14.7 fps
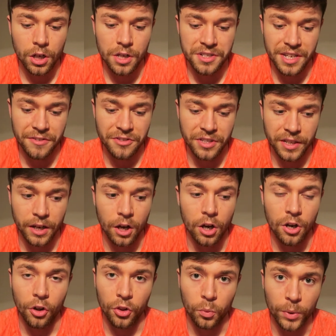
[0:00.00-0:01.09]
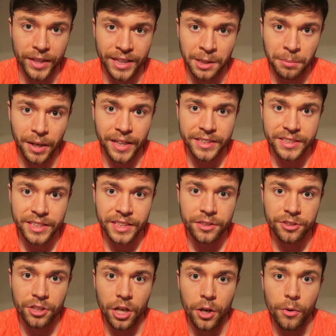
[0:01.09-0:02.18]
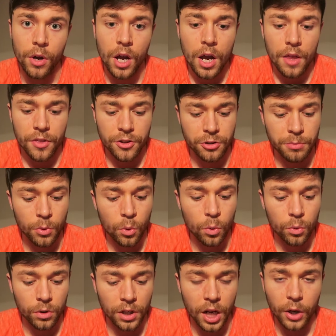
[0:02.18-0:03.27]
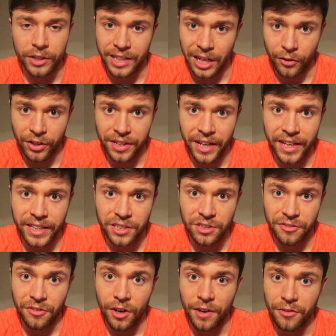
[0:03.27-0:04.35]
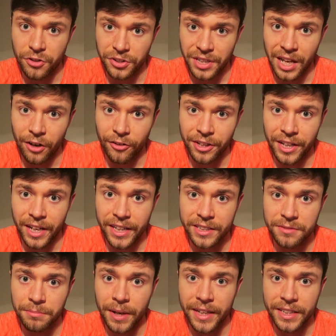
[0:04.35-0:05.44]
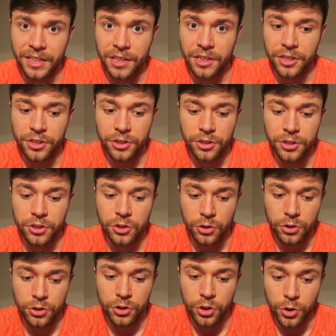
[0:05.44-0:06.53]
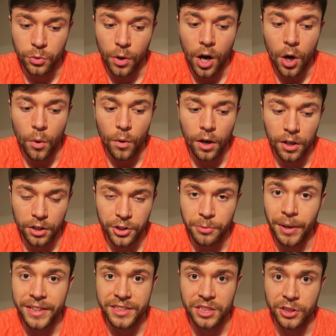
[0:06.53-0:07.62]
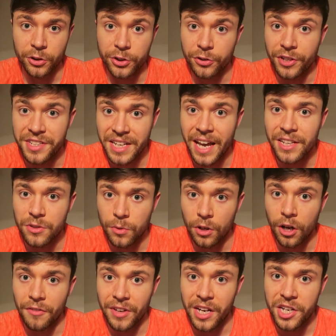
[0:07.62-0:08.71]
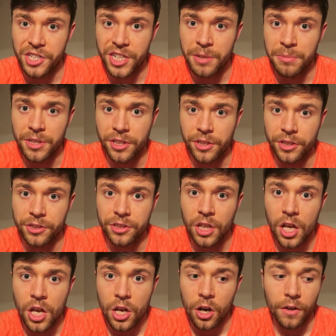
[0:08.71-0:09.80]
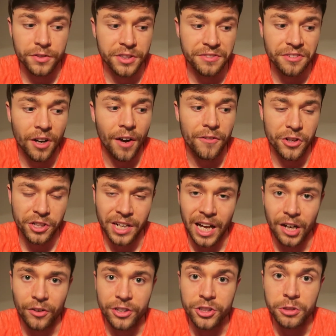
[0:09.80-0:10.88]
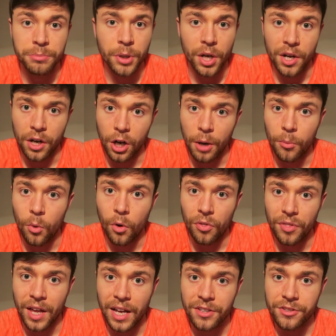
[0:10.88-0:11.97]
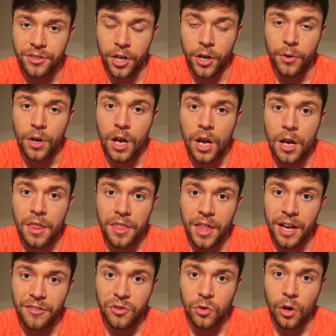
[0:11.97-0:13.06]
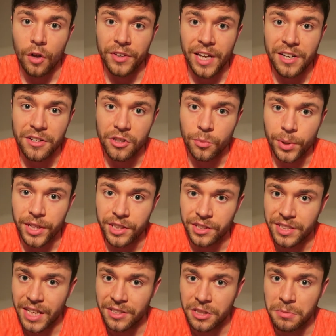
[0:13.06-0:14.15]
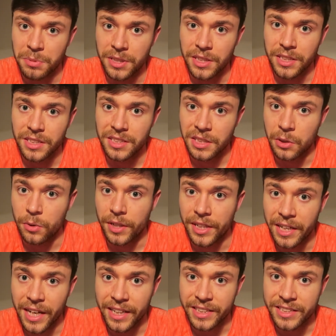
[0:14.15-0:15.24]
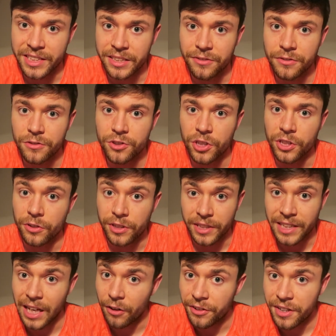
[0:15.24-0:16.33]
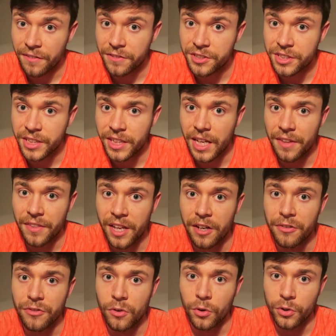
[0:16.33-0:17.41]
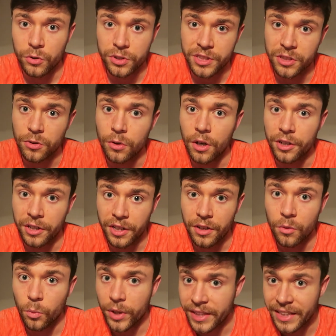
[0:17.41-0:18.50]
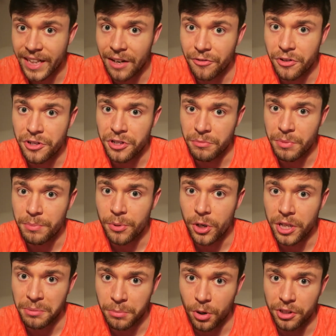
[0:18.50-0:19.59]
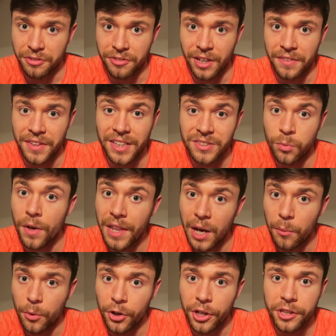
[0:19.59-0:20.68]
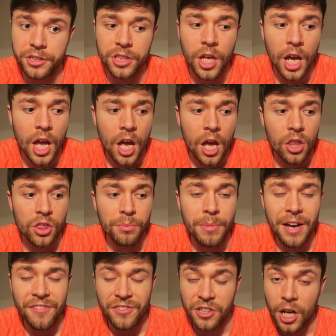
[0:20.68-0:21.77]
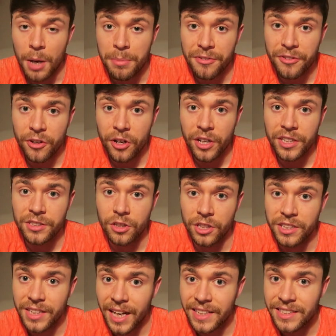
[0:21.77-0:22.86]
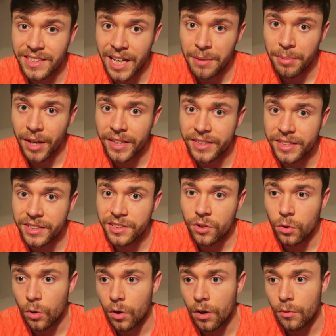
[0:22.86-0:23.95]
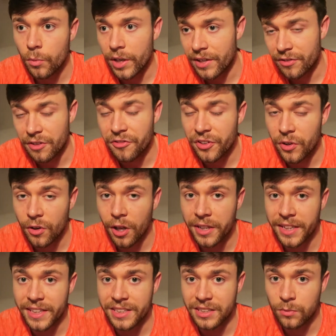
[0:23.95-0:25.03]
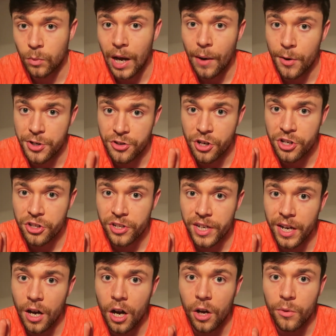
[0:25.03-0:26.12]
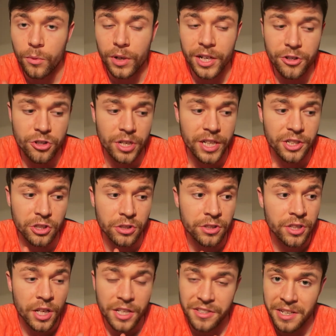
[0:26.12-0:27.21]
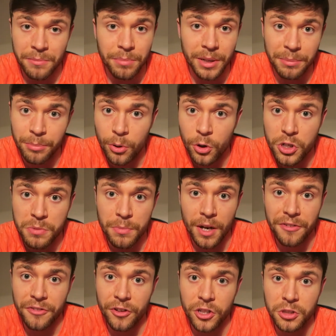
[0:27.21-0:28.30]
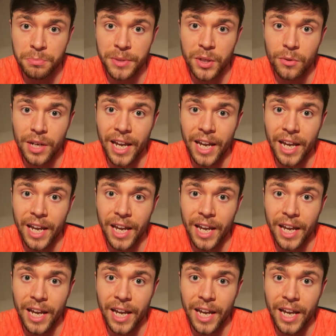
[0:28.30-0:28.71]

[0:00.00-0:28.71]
a deficit on the weekly basis. So the small low calorie days, the 500 calorie days, make you basically you're in debt to a lot of energy, because obviously 500 calories you burn a lot more than that. So therefore on the end of the week you tend to be still in a negative, so you're in a calorie deficit, and therefore you're still on a weekly average going to be burning body fat. That's why that works. The method I prefer is on a day-to-day basis, or whenever I feel like it, is how I structure it. I will literally just simply push my first meal